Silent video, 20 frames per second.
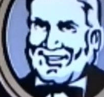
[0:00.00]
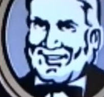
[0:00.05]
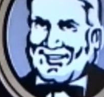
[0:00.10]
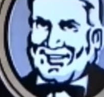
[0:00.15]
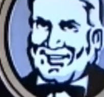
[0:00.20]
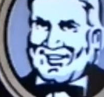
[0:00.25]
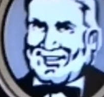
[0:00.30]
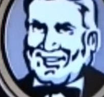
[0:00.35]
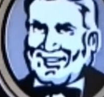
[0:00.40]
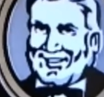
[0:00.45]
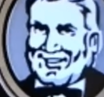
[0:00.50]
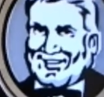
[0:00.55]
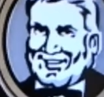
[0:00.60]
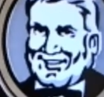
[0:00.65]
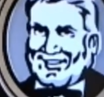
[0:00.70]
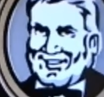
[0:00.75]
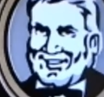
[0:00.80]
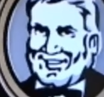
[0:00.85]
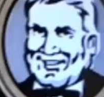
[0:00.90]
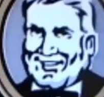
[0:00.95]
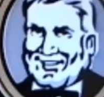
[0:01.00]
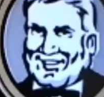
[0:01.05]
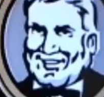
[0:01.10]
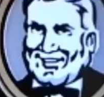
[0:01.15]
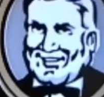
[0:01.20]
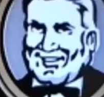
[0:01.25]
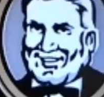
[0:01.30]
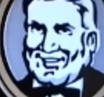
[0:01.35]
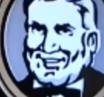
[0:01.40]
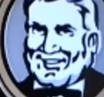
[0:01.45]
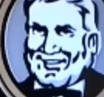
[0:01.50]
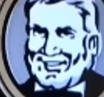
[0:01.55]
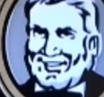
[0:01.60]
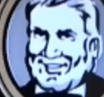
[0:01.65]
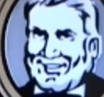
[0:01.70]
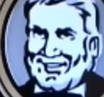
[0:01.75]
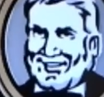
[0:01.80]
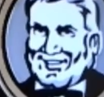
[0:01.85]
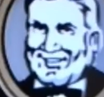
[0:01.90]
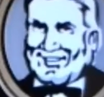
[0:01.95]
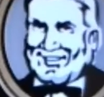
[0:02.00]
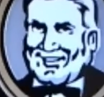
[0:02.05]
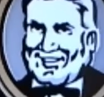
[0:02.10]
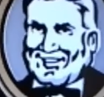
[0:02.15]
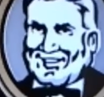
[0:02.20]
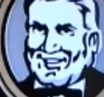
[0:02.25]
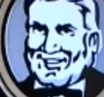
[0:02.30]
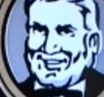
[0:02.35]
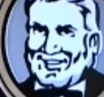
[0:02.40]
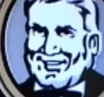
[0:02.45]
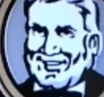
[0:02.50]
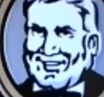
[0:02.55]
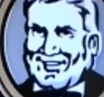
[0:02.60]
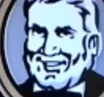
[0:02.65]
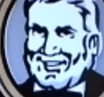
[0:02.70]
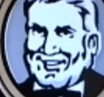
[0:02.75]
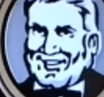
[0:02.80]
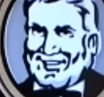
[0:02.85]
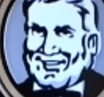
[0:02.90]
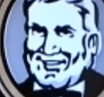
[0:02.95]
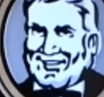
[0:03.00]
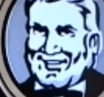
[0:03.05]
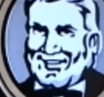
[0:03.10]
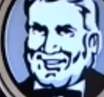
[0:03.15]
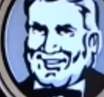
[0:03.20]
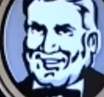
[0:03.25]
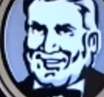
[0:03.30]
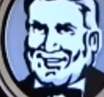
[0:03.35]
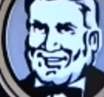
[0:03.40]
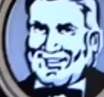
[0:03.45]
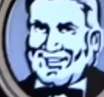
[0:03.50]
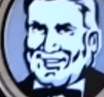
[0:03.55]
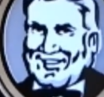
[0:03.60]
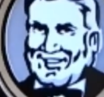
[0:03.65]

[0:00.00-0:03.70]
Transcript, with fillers: Helps remove flakes of dandruff, whatever that word is, and